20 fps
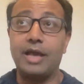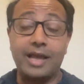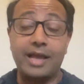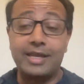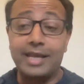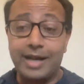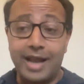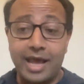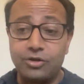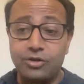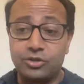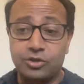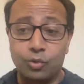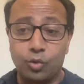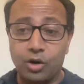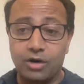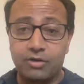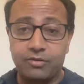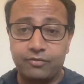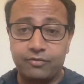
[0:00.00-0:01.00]
Again, I used to
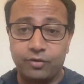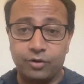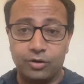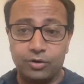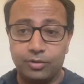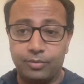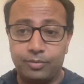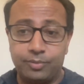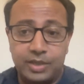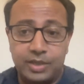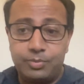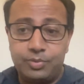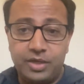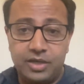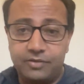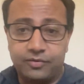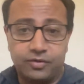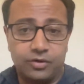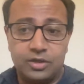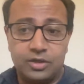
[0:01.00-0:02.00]
work for
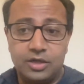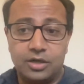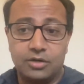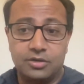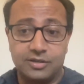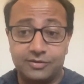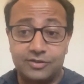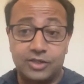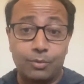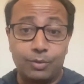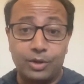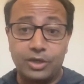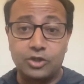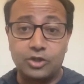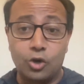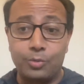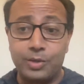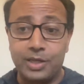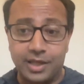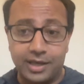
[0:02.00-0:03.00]
BP for years. If someone
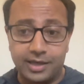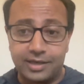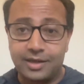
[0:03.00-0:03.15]
told me